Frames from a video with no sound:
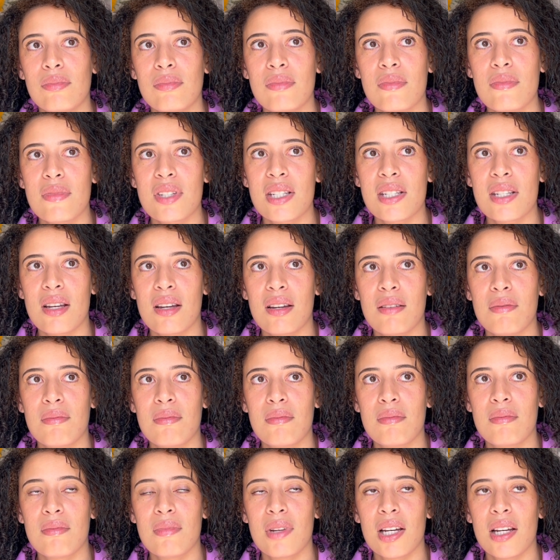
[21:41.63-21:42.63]

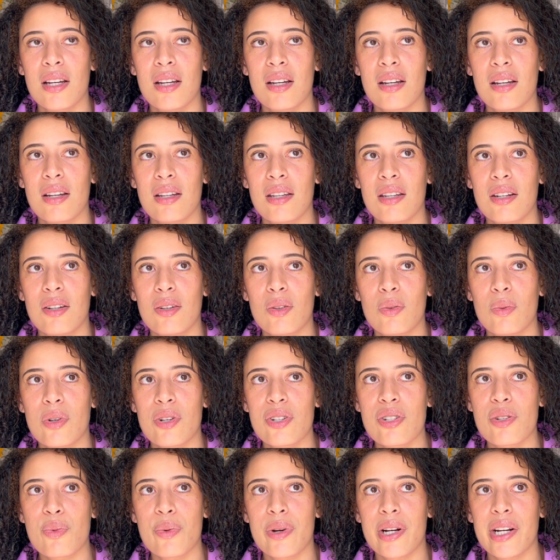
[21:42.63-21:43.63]
some, you know,
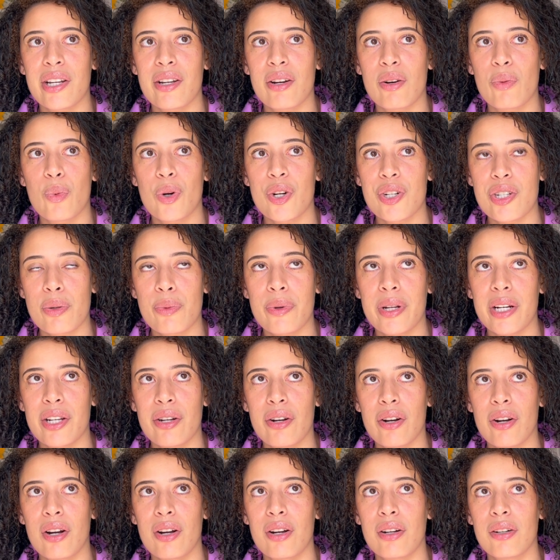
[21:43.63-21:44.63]
worsted weight
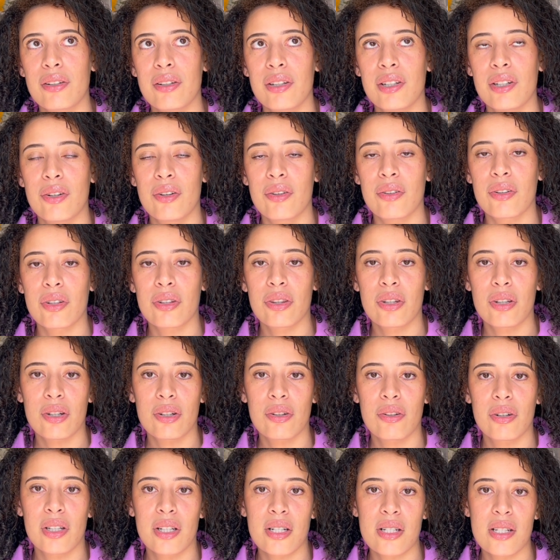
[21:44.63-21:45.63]
yarn, you know, the
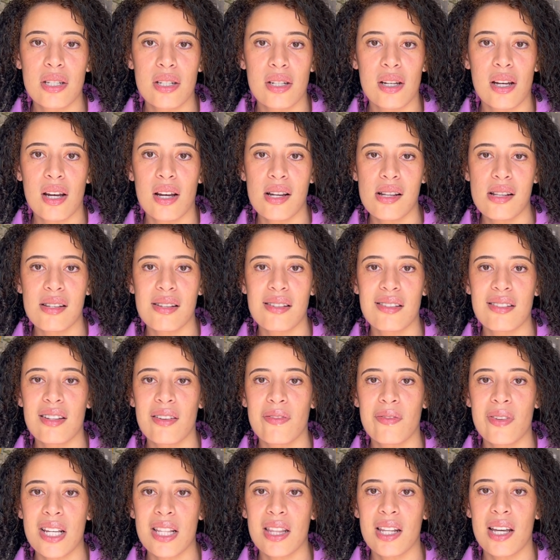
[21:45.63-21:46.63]
acrylics and the cottons and
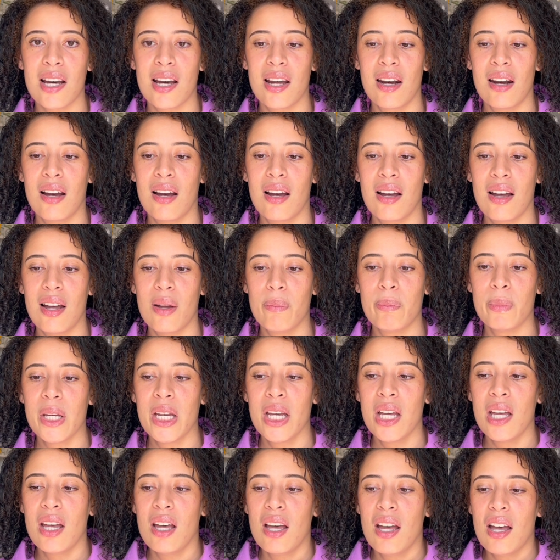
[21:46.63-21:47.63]
stuff like that.
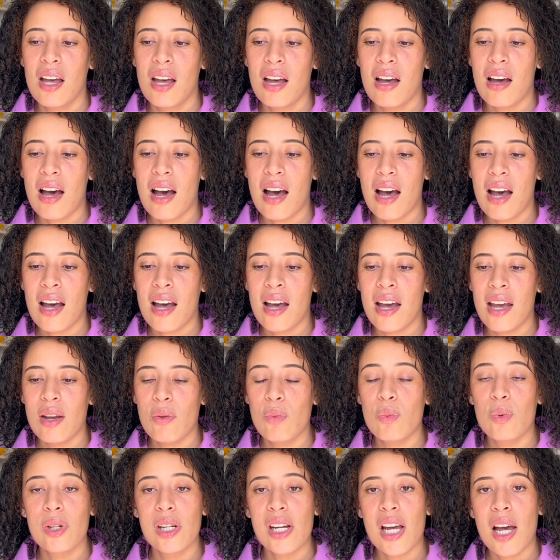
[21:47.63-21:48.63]
I
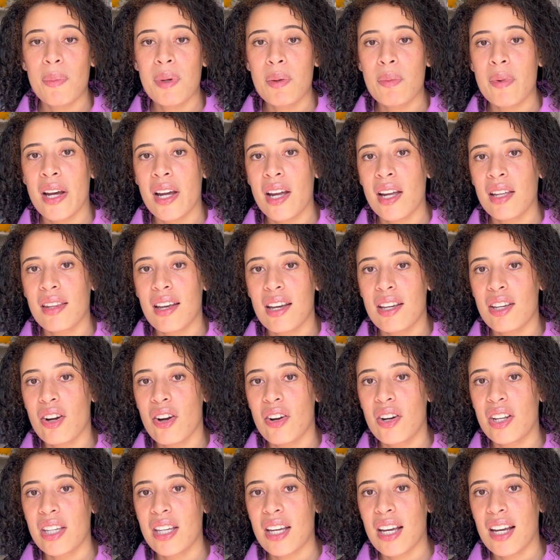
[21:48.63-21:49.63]
will not be buying that
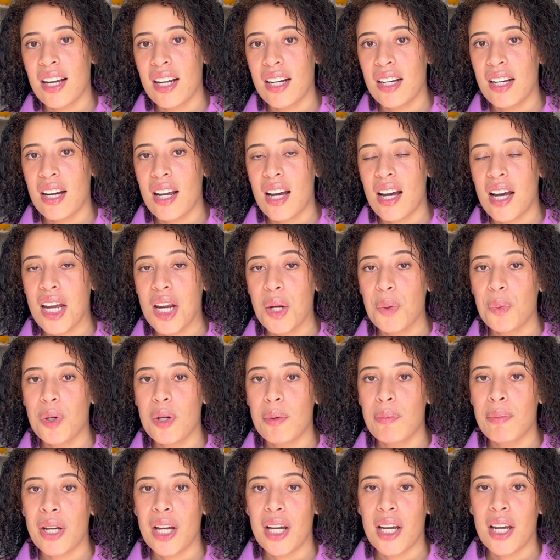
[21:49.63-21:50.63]
yarn again.
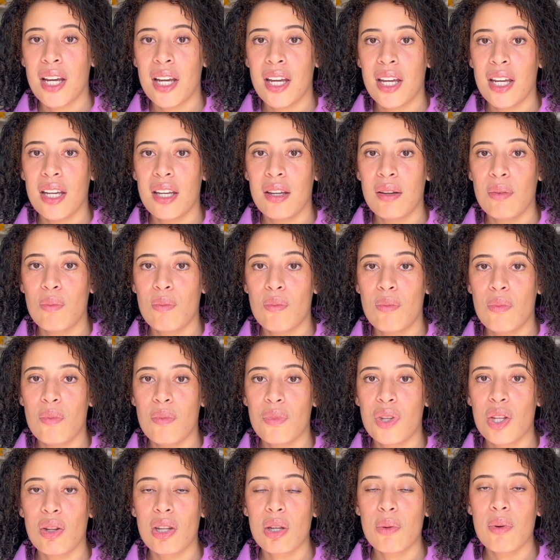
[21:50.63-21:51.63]

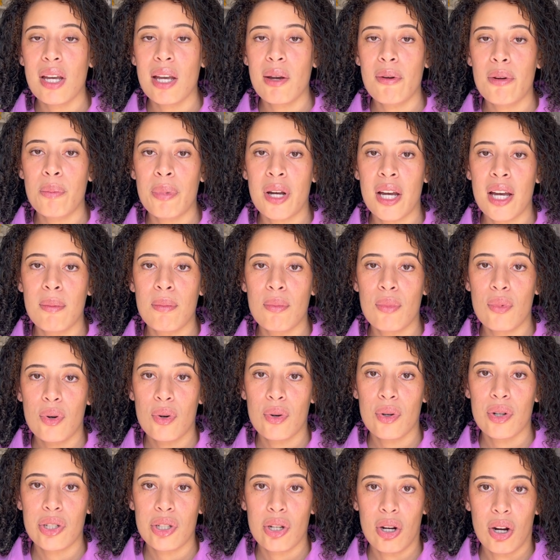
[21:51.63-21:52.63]
The only way I would buy
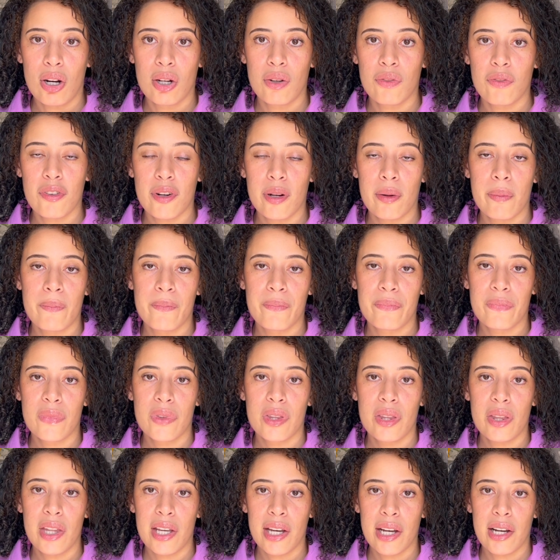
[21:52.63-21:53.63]
more yarn from
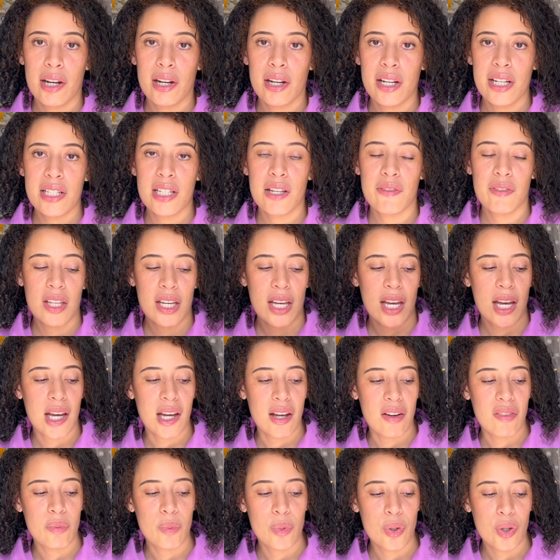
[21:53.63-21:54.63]
there is if they
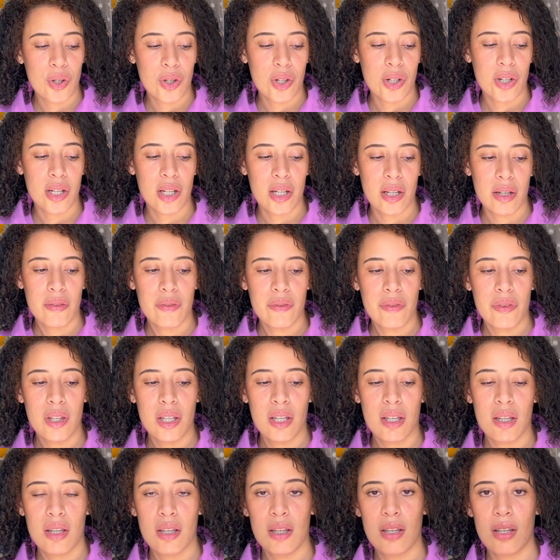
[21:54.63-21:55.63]
have more of
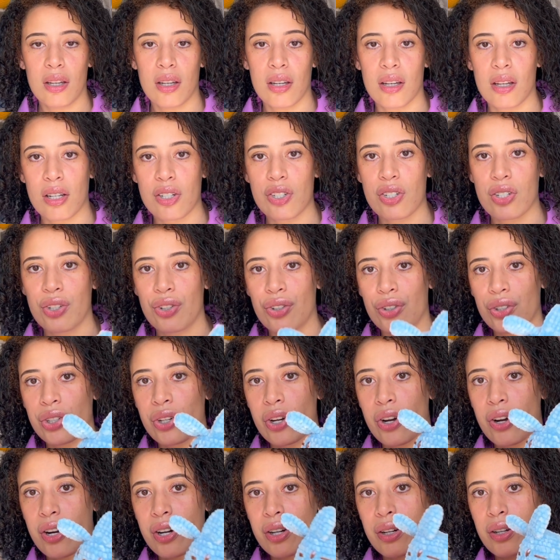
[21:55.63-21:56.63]
the chenille
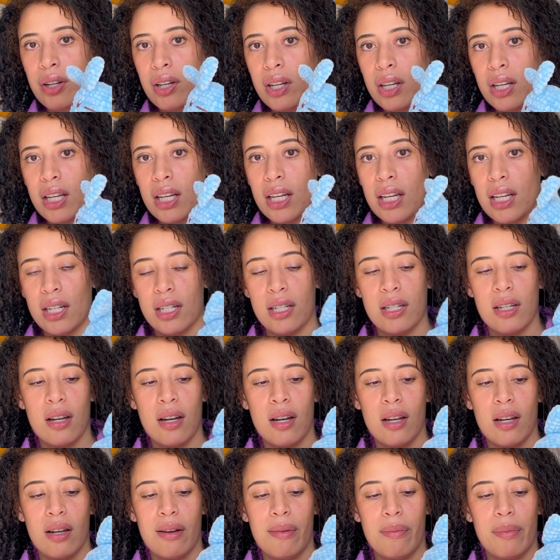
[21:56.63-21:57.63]
yarn in
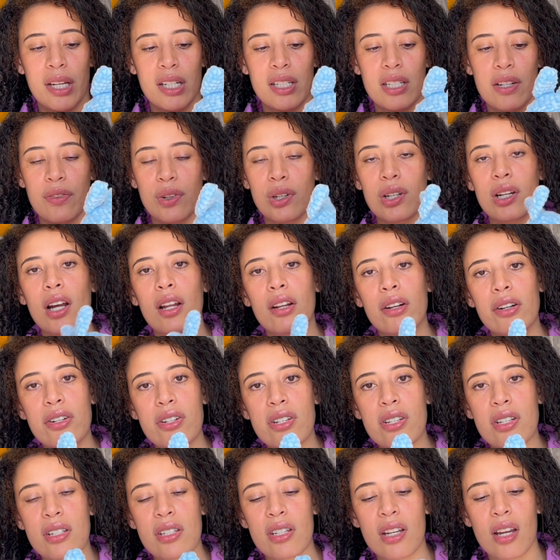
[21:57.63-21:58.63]
like different colors
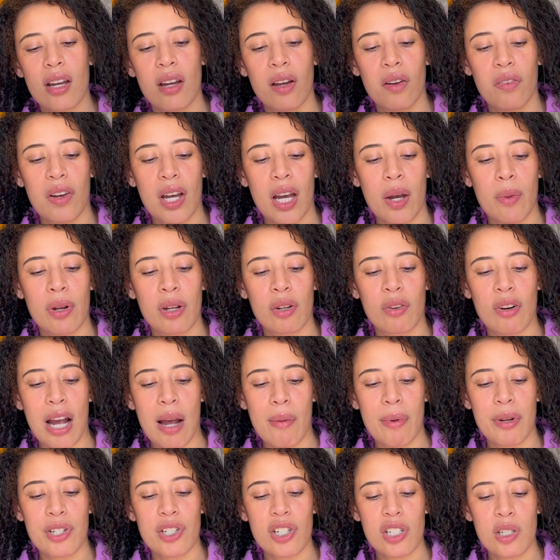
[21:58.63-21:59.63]
and stuff. I would grab
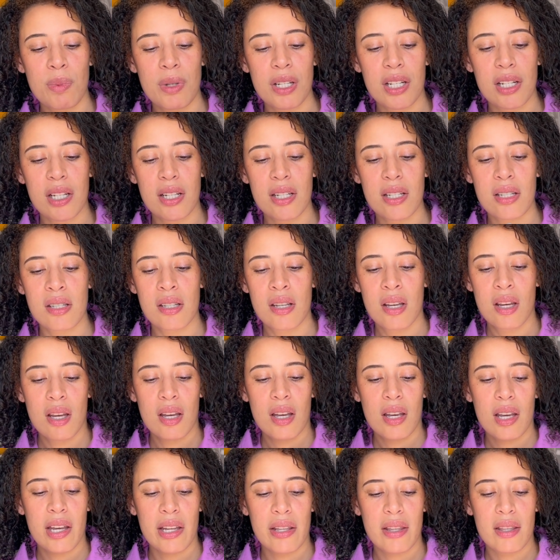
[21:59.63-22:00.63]
it just because
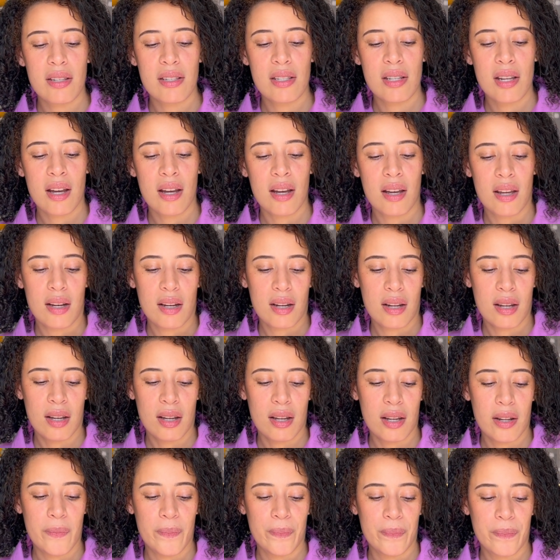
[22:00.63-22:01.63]
it's not,
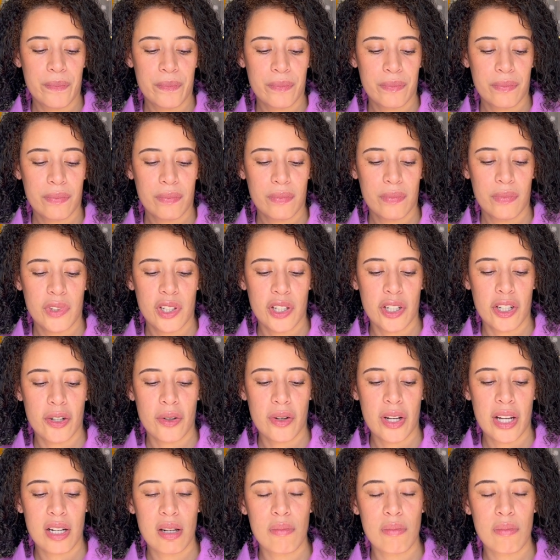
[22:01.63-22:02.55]
you know, any